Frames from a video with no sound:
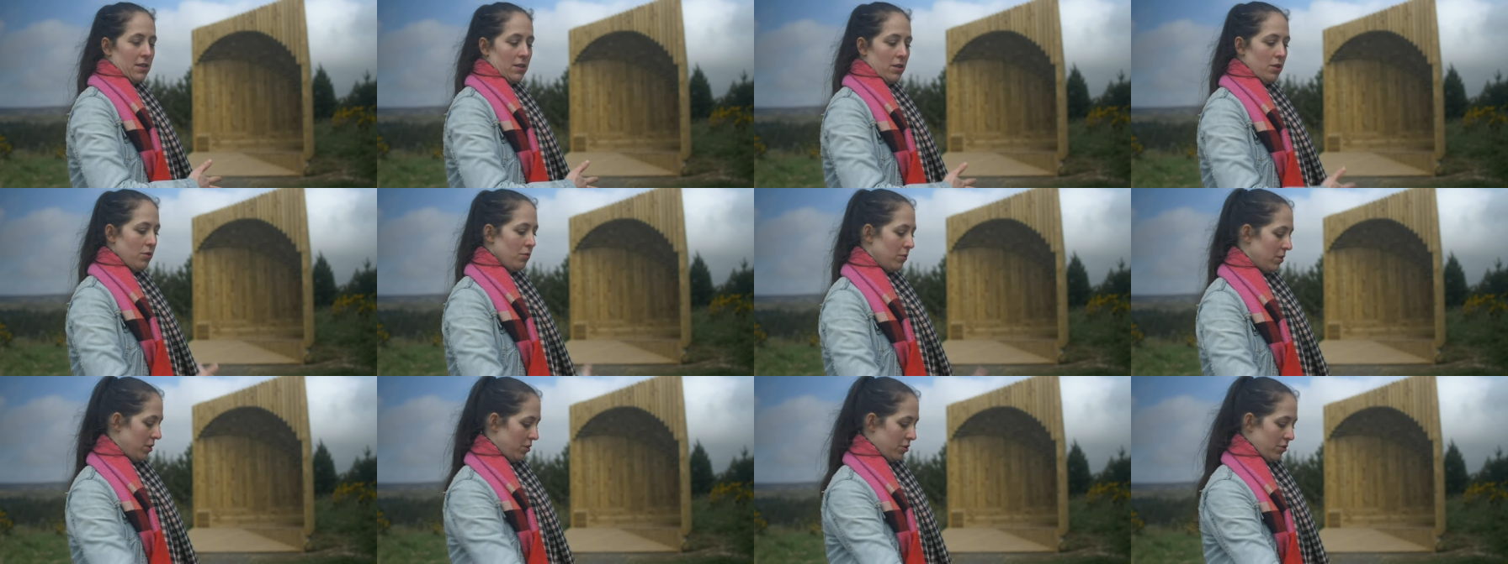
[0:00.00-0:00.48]

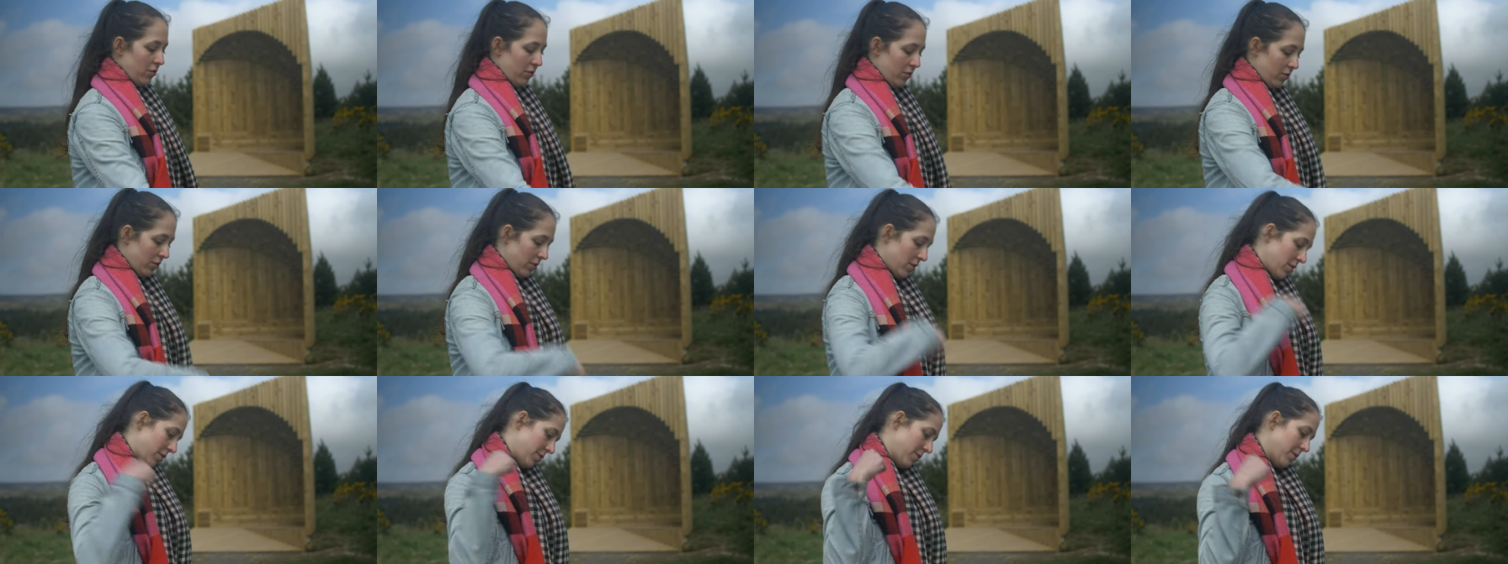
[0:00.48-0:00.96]
you can
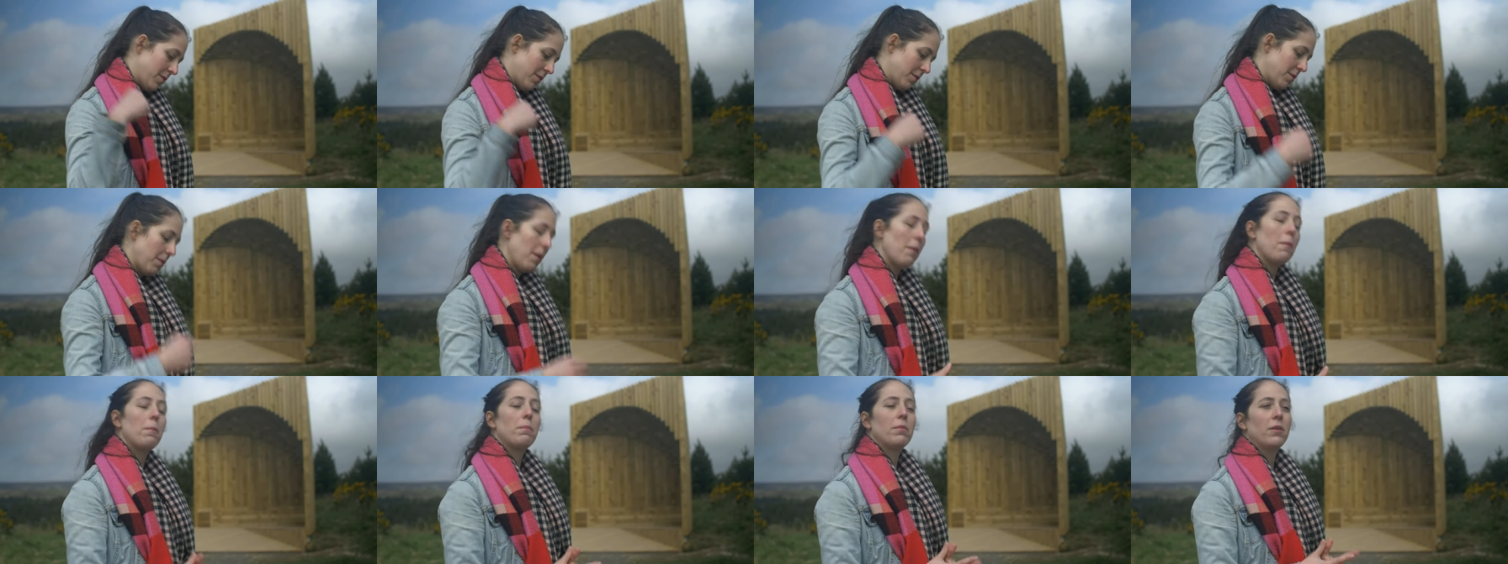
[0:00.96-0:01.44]
just
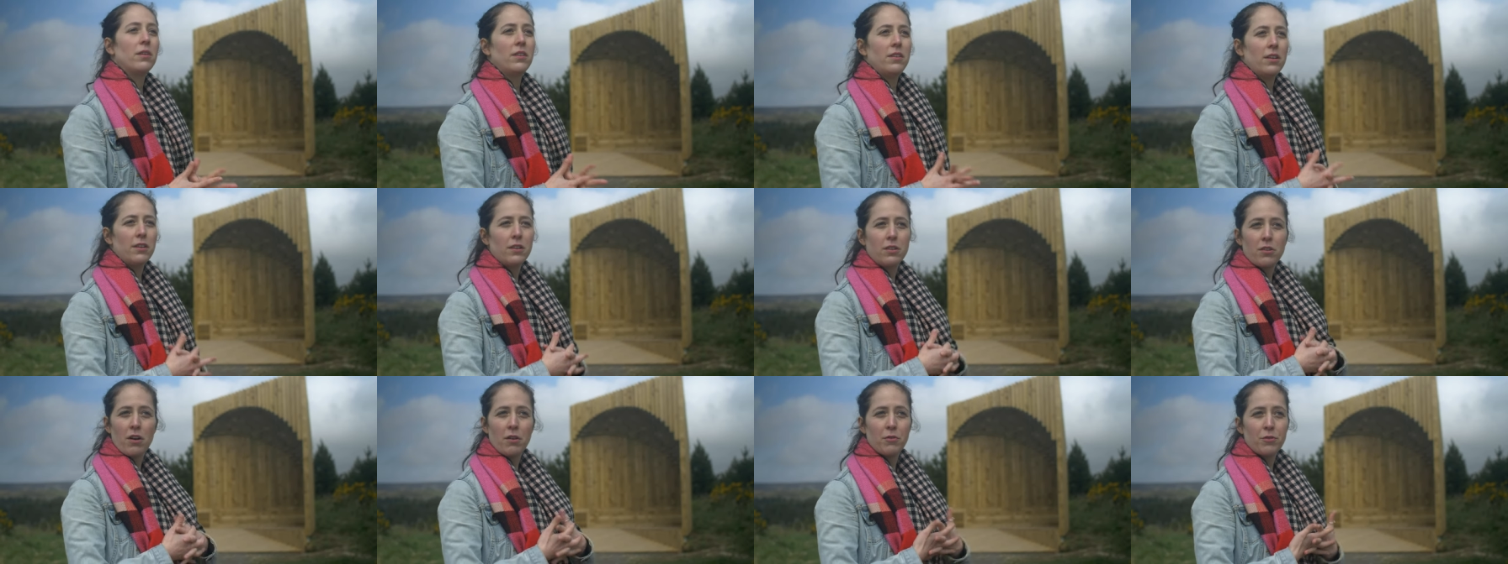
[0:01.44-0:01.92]
plug
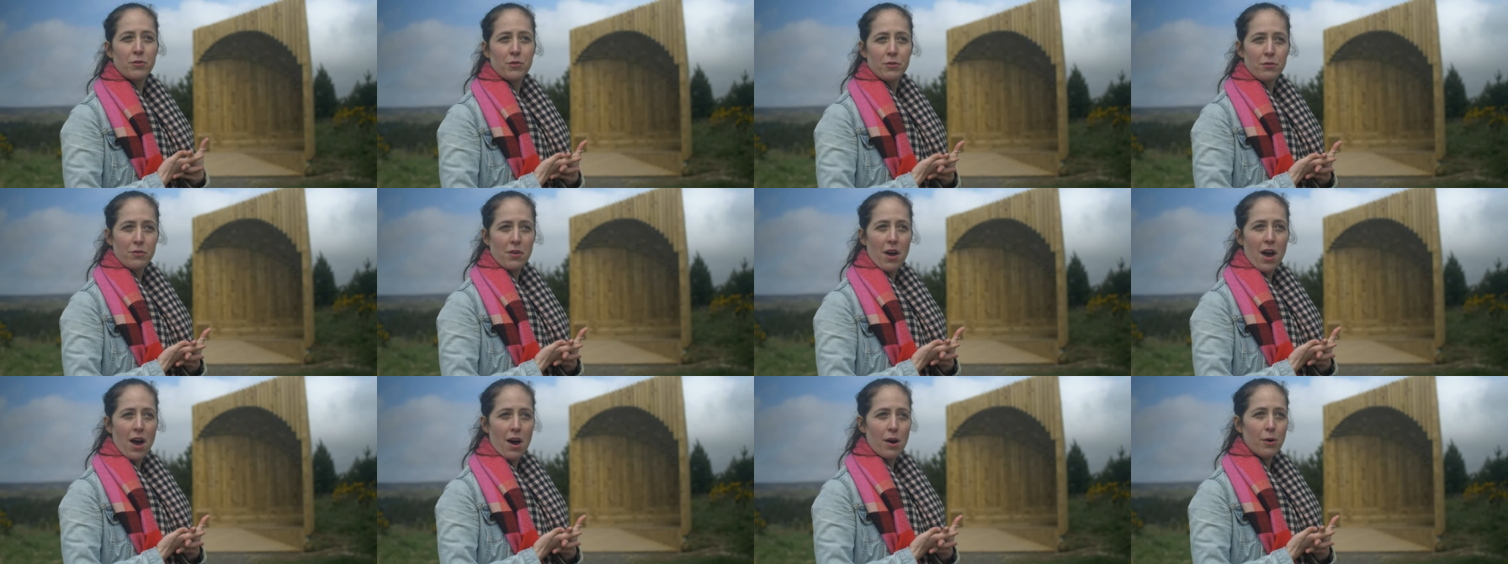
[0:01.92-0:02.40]
the ground
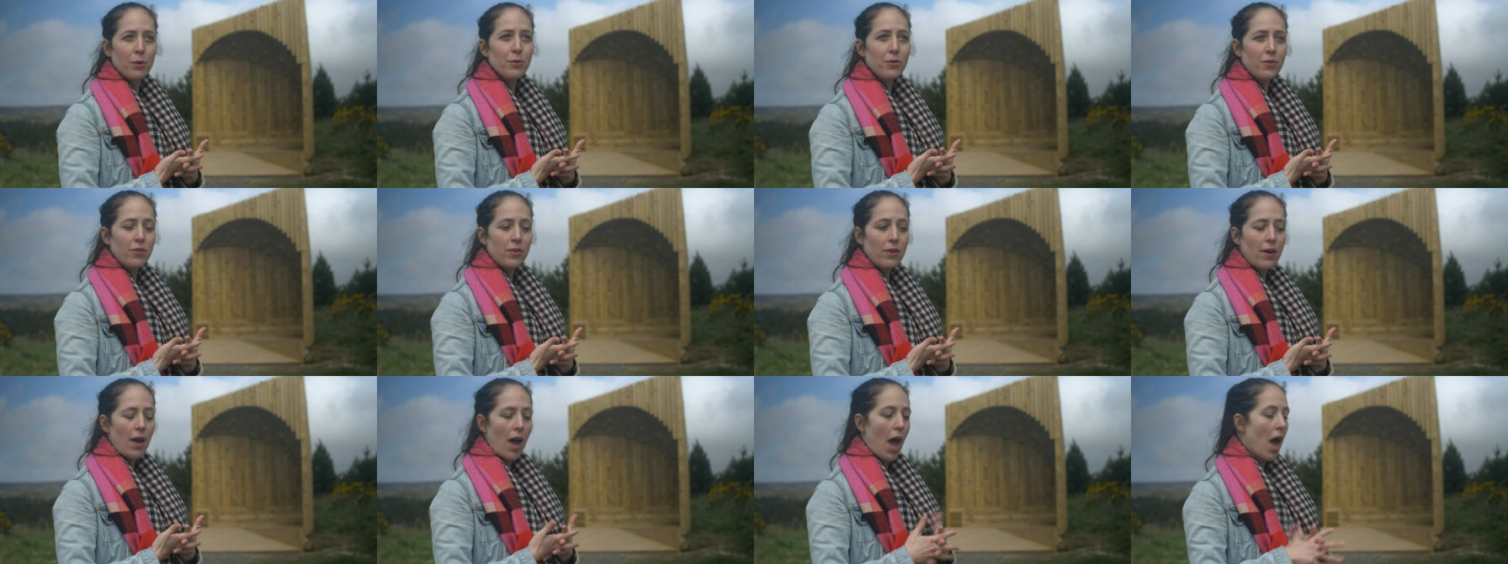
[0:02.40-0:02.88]
screw out